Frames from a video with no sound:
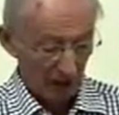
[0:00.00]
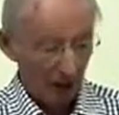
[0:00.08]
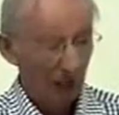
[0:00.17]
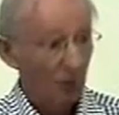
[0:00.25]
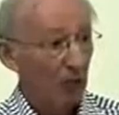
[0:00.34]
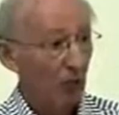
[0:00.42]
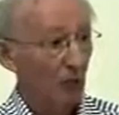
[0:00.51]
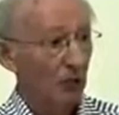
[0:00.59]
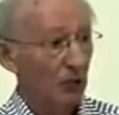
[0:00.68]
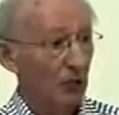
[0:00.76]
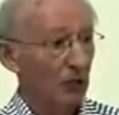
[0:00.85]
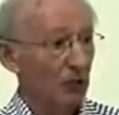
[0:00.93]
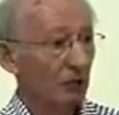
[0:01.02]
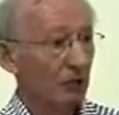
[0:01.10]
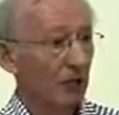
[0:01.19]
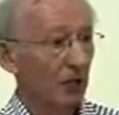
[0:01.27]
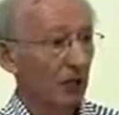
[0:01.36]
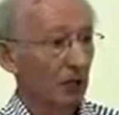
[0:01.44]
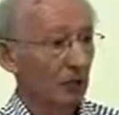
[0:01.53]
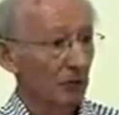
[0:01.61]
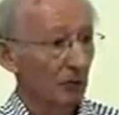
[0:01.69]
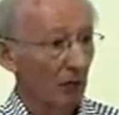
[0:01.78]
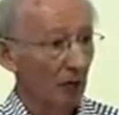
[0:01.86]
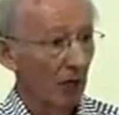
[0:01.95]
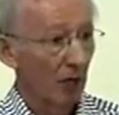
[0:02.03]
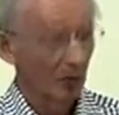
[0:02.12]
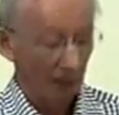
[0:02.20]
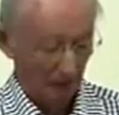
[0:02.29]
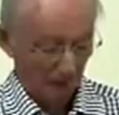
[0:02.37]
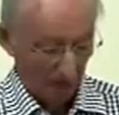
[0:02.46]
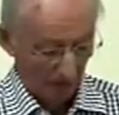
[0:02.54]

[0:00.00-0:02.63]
let me quote just a few things from her writing.